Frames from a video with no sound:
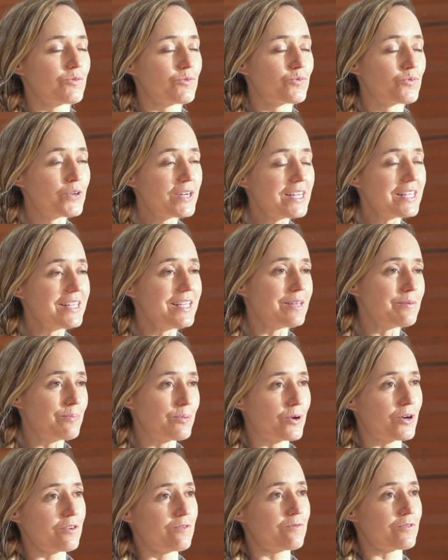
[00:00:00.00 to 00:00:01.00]
really
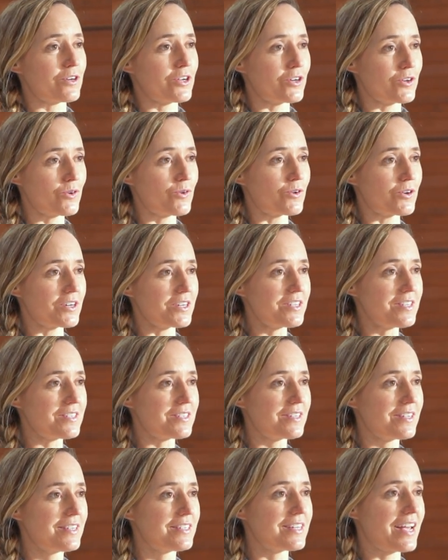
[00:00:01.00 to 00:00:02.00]
important for your
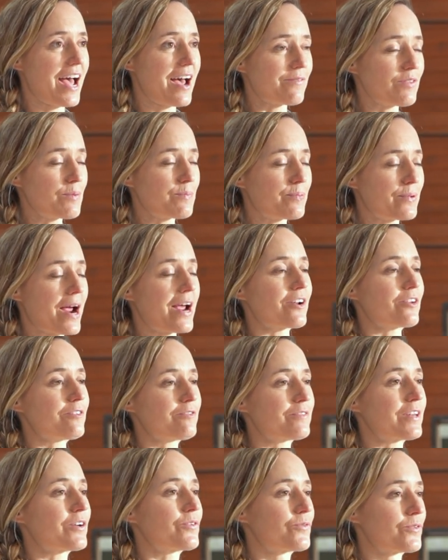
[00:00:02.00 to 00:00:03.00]
horse to have the bridle
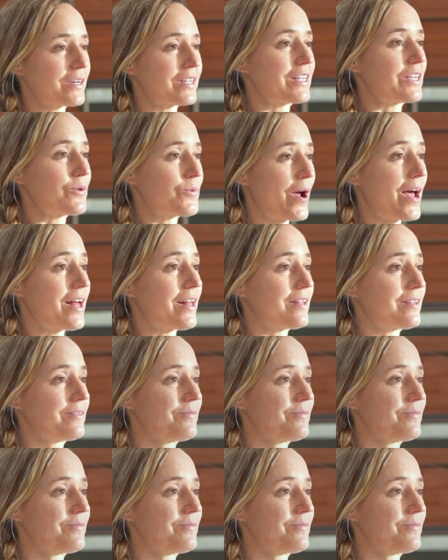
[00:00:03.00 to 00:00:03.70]
fit really well: